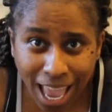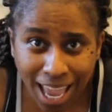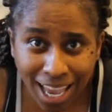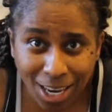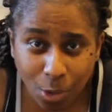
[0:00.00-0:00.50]

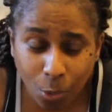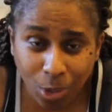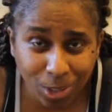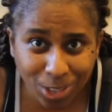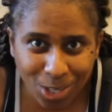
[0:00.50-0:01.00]
and
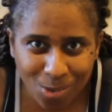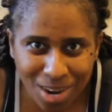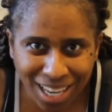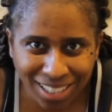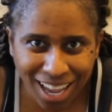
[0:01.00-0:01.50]
we'll see you
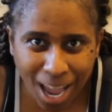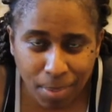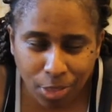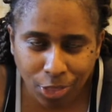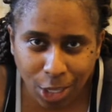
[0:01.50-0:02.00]
next time.
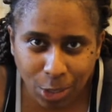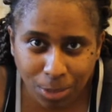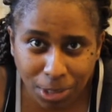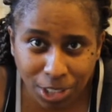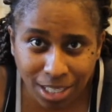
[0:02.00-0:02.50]
Thank you so
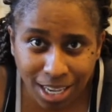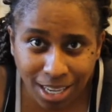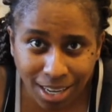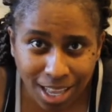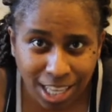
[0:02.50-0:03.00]
much again.